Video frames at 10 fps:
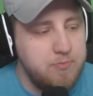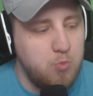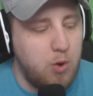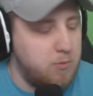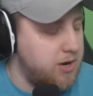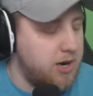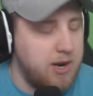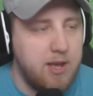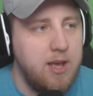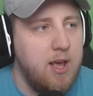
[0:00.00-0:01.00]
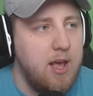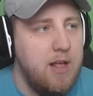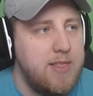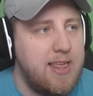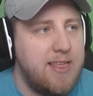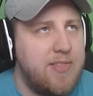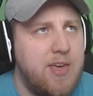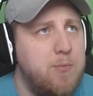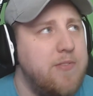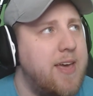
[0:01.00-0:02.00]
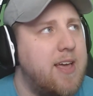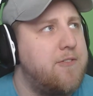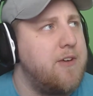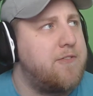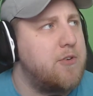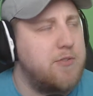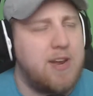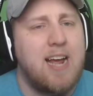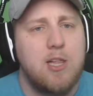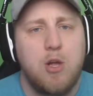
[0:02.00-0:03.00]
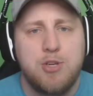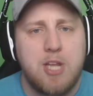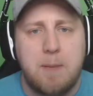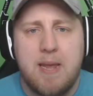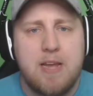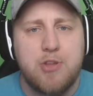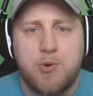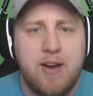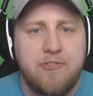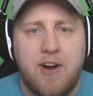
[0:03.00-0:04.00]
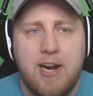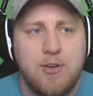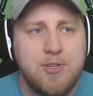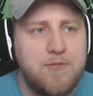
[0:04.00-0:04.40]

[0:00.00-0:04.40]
went on they won like or got close to like being in the grand finals